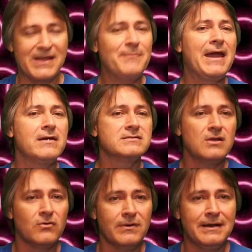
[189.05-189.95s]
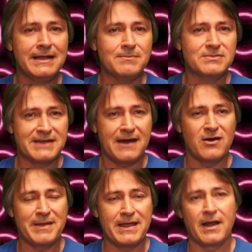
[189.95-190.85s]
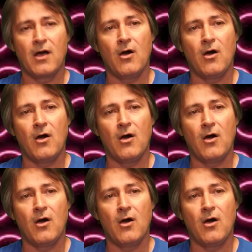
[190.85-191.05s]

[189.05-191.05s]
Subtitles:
Vampires don't really scare me at